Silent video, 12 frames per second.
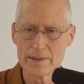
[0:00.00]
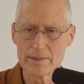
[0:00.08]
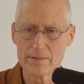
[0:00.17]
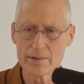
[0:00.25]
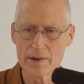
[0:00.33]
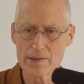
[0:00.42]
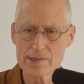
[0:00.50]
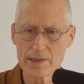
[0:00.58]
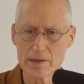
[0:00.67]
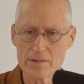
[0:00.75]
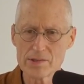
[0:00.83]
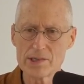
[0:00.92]
for
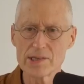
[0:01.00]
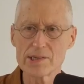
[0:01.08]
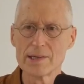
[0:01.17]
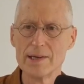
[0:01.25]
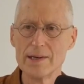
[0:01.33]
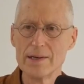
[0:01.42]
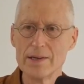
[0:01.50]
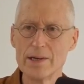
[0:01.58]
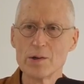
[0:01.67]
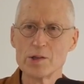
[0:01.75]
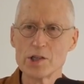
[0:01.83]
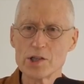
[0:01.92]
ourselves just you
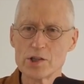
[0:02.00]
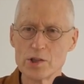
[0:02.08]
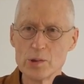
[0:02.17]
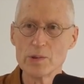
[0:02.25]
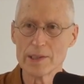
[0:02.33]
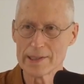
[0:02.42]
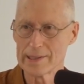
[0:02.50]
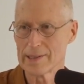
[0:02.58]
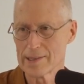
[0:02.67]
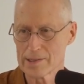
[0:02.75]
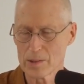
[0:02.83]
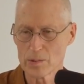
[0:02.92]
know just do it
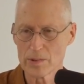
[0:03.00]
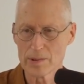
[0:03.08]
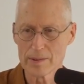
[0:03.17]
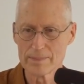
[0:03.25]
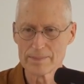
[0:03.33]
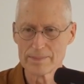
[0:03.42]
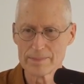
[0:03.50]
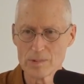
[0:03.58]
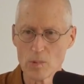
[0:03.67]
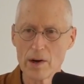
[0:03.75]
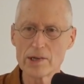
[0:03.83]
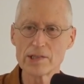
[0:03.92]
as it were
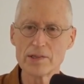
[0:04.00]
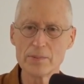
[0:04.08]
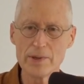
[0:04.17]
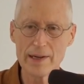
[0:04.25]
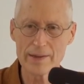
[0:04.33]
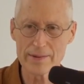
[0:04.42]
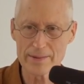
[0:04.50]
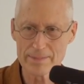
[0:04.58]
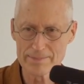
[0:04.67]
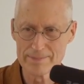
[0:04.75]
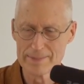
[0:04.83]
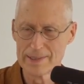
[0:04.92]
watch your breath
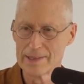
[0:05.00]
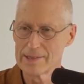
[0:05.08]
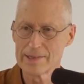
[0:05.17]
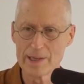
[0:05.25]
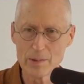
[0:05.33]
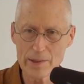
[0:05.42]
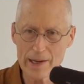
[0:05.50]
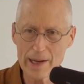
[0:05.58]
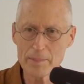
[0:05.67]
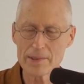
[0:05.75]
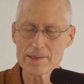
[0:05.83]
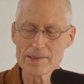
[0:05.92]
See what
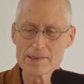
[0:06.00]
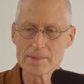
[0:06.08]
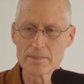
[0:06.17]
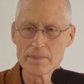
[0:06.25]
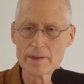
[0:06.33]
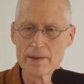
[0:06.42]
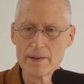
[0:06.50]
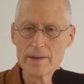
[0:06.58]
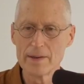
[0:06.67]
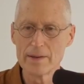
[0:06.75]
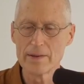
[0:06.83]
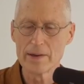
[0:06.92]
happens.
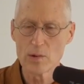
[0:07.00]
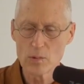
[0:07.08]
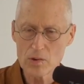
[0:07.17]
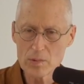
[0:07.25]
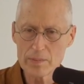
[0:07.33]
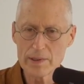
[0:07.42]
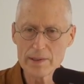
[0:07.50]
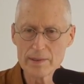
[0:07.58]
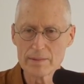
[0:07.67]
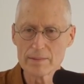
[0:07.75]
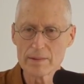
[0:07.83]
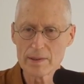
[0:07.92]
There will be
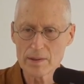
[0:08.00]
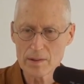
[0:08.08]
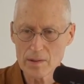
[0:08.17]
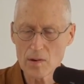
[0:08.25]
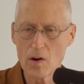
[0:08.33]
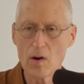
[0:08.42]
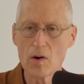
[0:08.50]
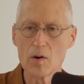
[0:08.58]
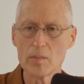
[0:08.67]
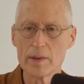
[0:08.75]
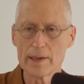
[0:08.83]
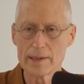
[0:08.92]

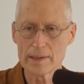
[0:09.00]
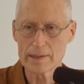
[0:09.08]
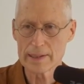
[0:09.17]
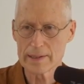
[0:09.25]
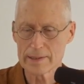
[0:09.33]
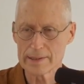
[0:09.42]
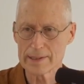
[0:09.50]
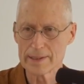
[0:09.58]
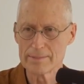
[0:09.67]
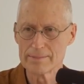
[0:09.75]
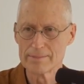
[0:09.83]
calm and clarity.